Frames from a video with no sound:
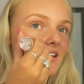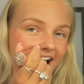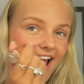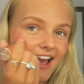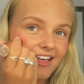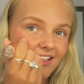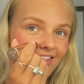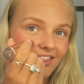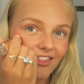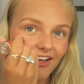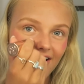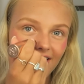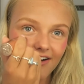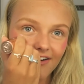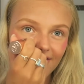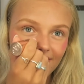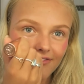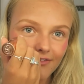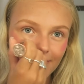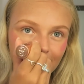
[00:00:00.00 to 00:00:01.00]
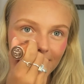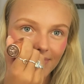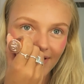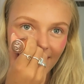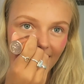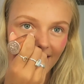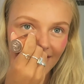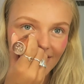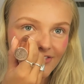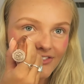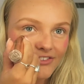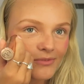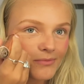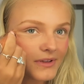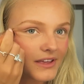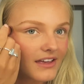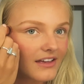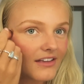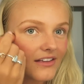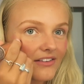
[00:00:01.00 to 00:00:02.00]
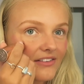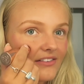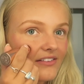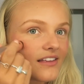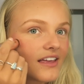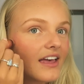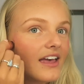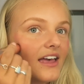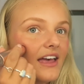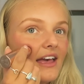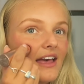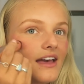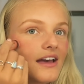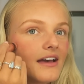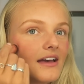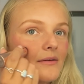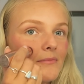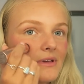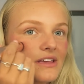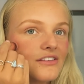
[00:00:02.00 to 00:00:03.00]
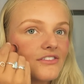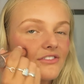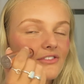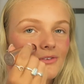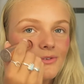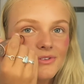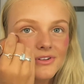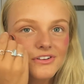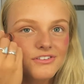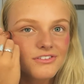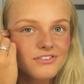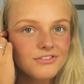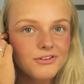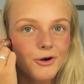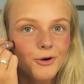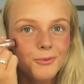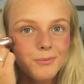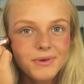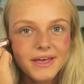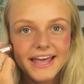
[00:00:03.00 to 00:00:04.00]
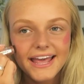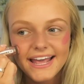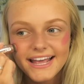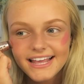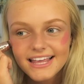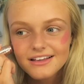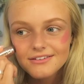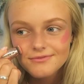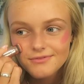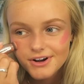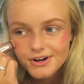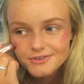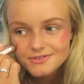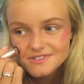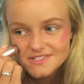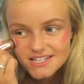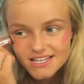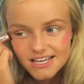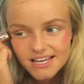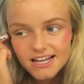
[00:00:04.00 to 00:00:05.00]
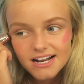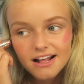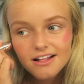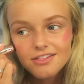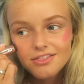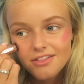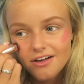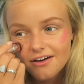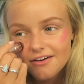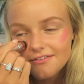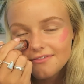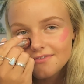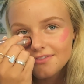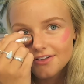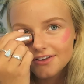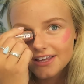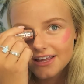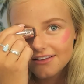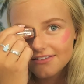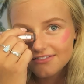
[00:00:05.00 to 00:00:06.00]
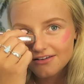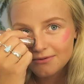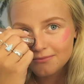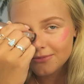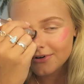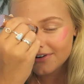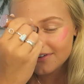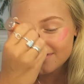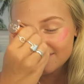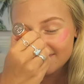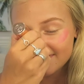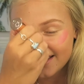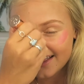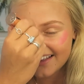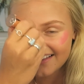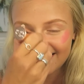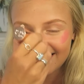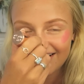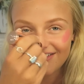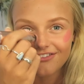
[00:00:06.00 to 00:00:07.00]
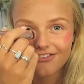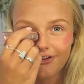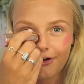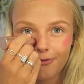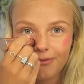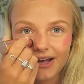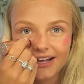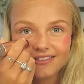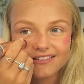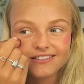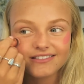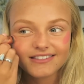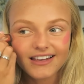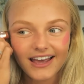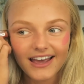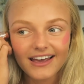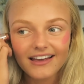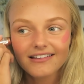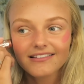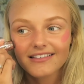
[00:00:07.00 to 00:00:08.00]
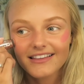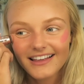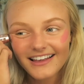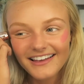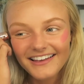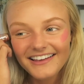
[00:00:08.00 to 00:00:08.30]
I love blush because it makes you look so pink and rosy, and I love looking sunburned. Like, that's so bad to say,